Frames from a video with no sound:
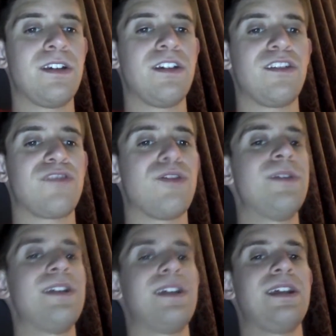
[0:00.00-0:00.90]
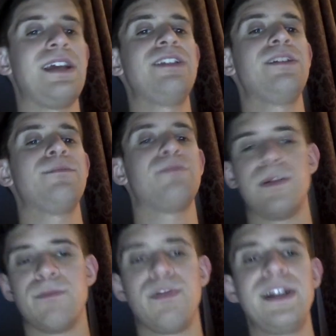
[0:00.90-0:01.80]
Strowman ended up
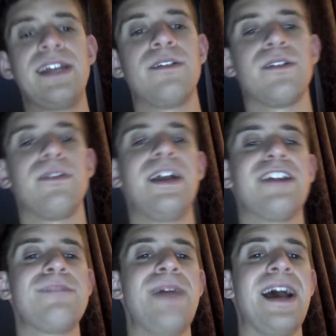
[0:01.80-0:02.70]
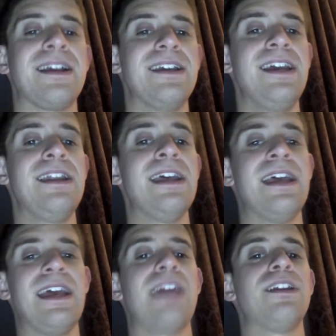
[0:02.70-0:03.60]
bringing Lashley back in,
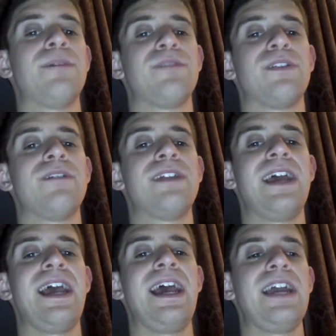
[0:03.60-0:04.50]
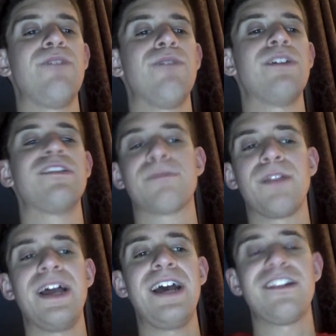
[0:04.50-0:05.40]
ended up delivering a run and
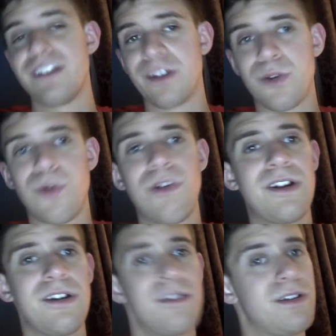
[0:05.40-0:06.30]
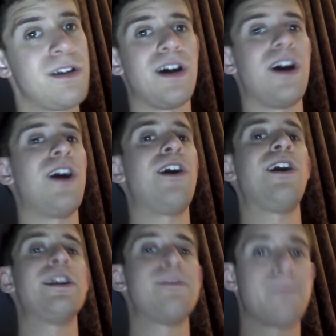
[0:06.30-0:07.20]
splash in the corner
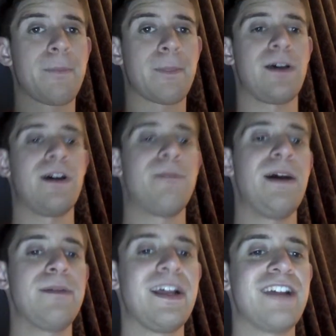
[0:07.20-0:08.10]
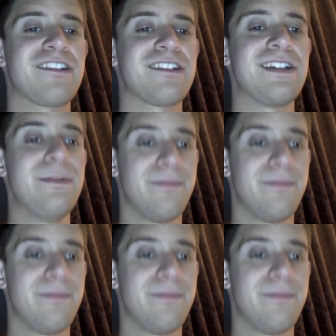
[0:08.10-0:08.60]
on uh, Bobby Lashley.